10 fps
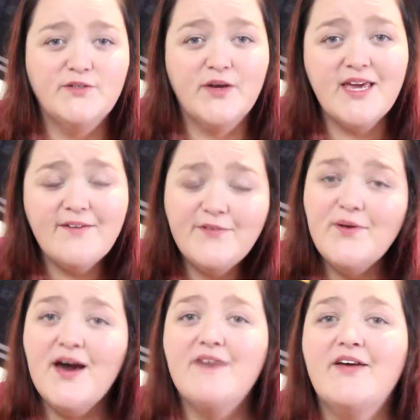So if
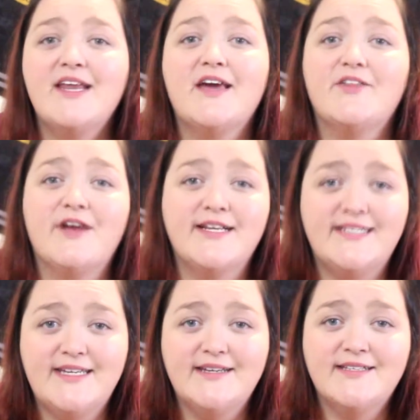you have any other
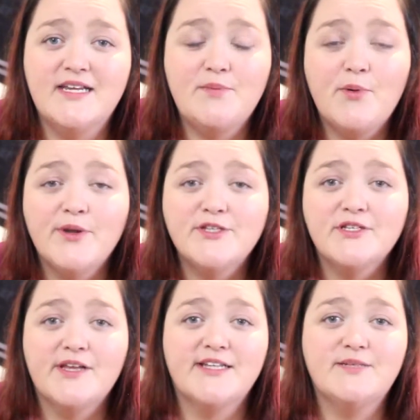ideas, any points
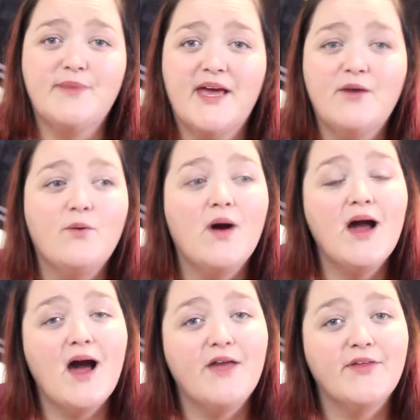you'd like to make, or
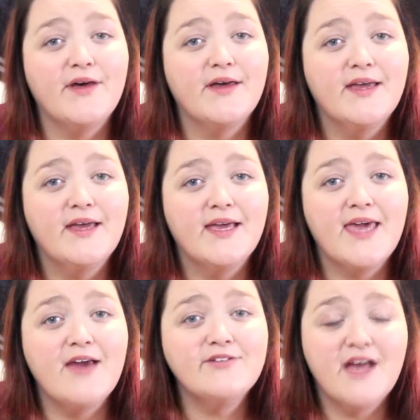other
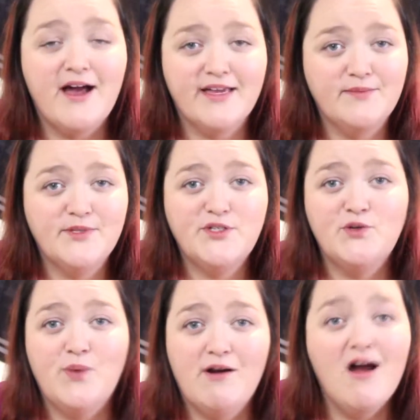counter arguments
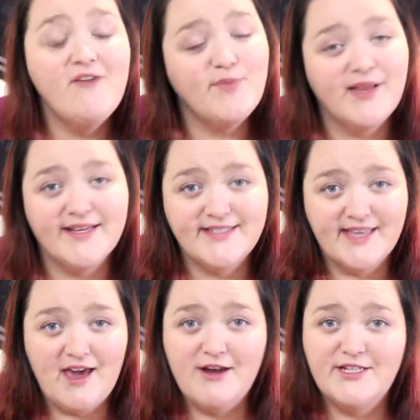to where I've placed the
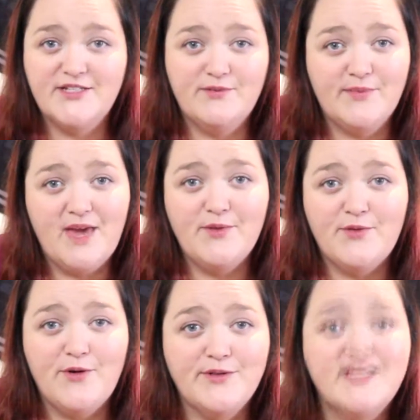characters from Game of
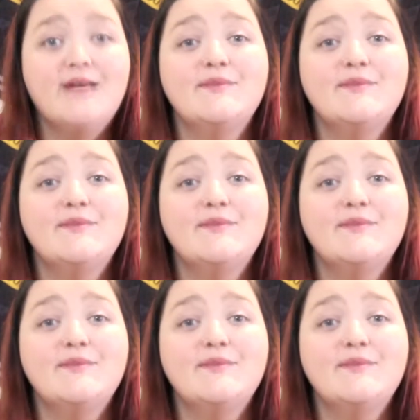Thrones,